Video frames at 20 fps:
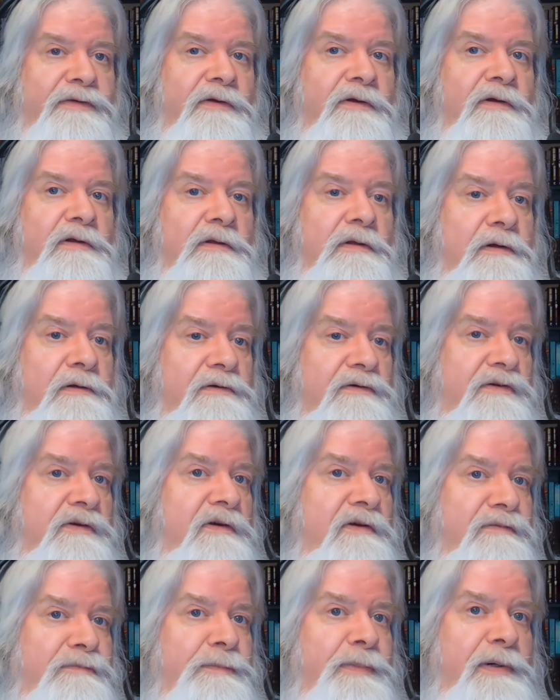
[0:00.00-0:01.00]
on a large
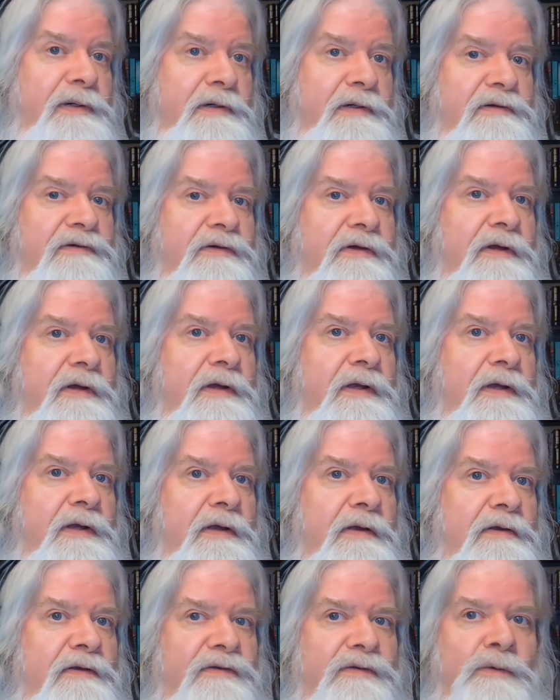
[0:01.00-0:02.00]
enough barge.
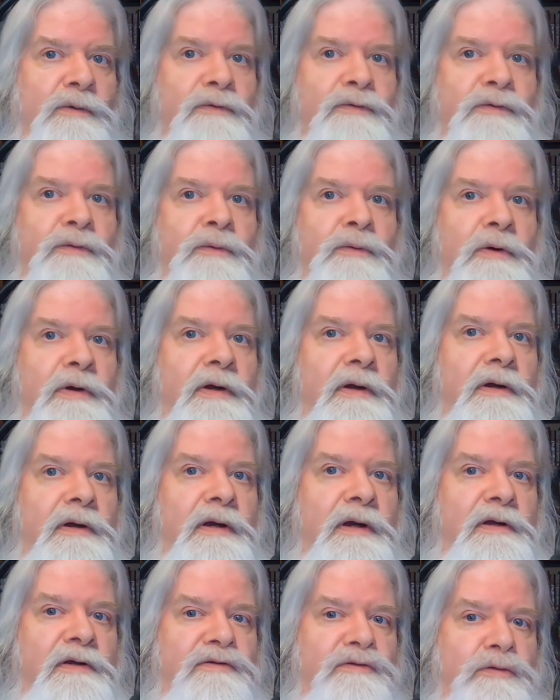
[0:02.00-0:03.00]
So if you were
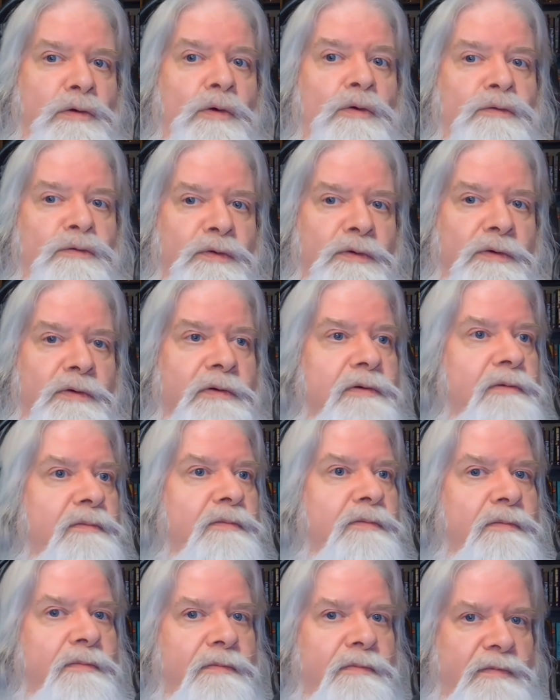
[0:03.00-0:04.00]
a drover
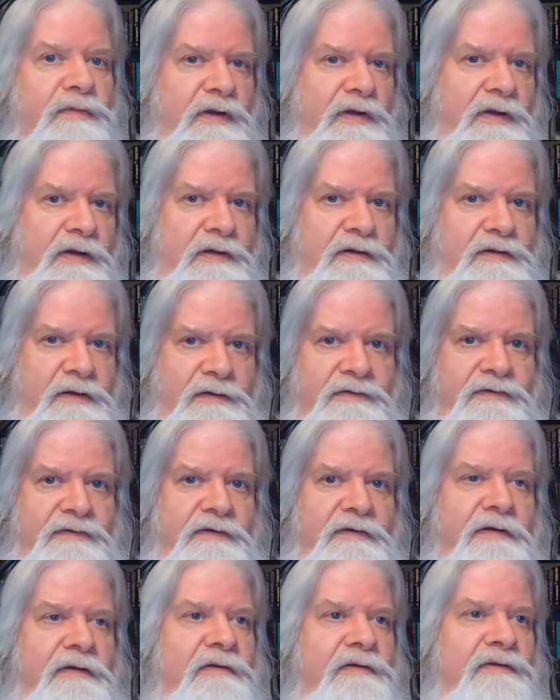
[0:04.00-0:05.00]
taking tons
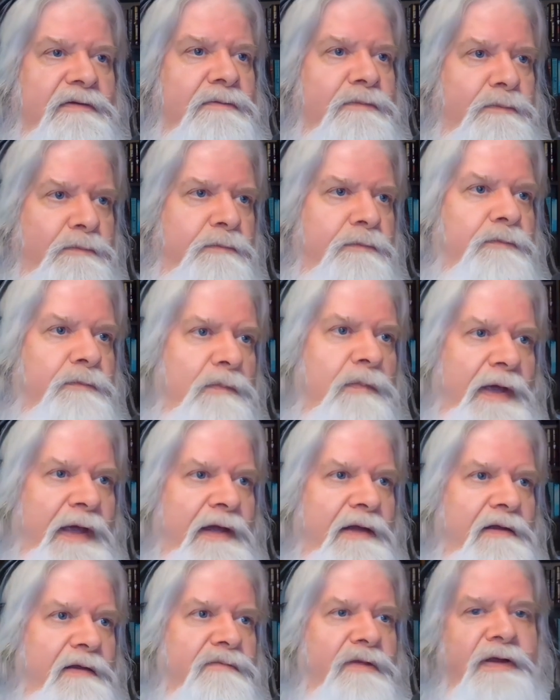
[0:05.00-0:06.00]
and tons of
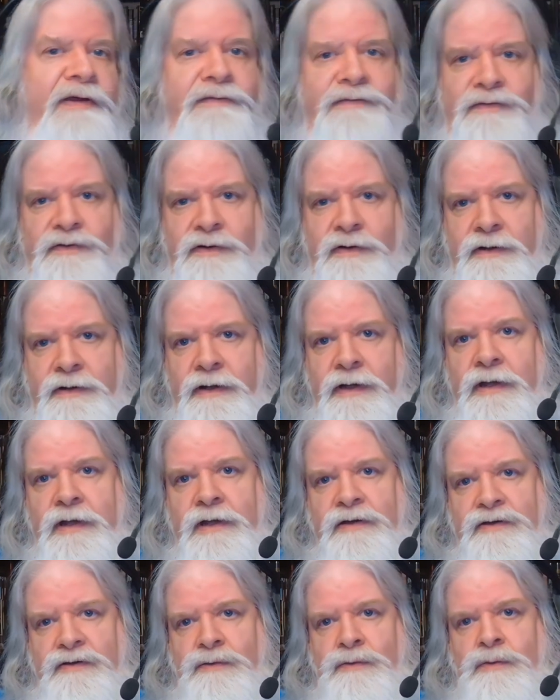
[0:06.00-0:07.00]
head of livestock
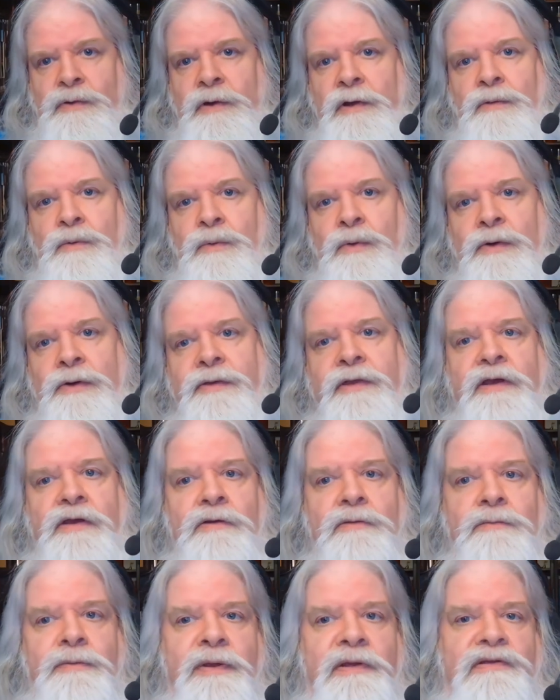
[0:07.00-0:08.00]
to where they
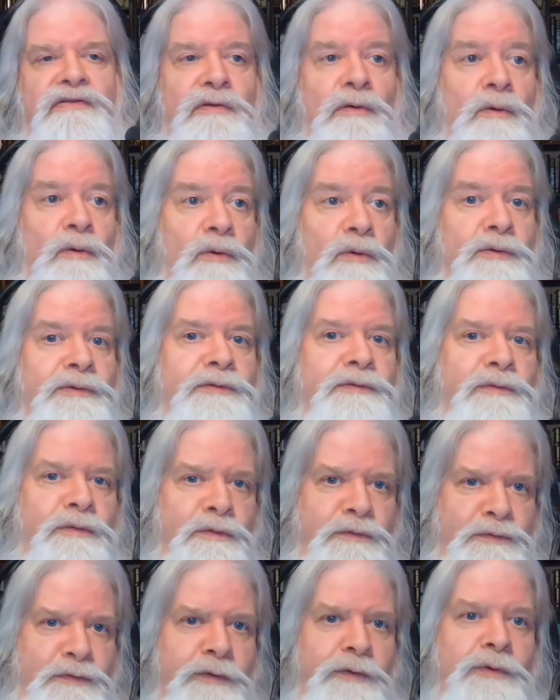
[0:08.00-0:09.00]
could be sold for
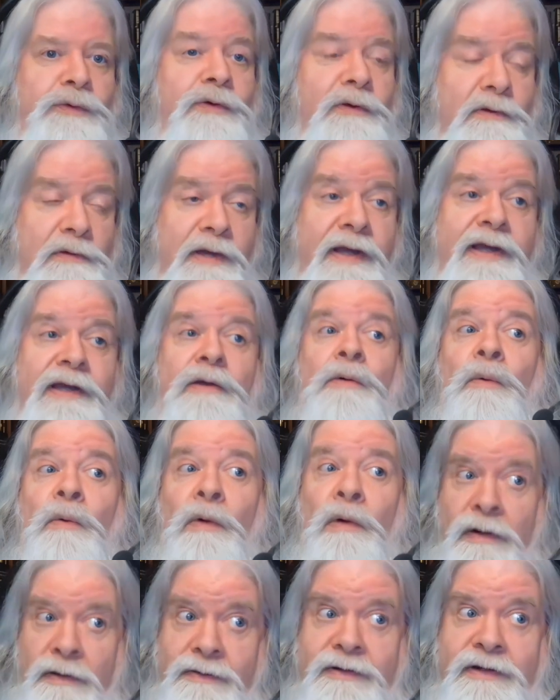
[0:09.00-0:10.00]
food, like
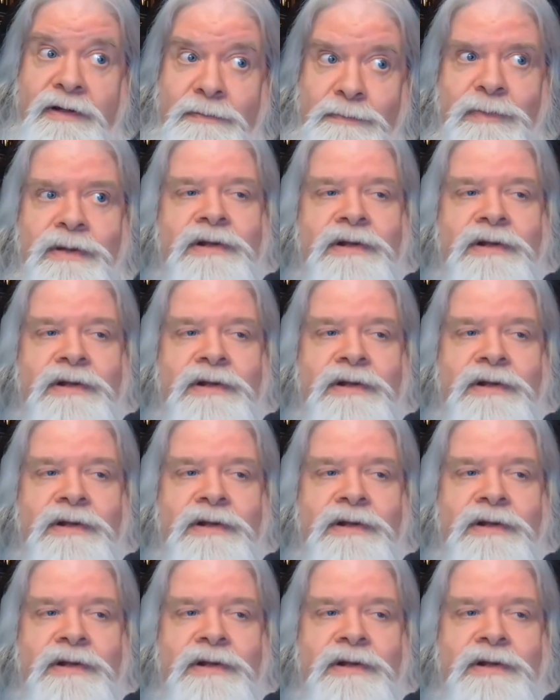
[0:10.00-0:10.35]
Waterdeep,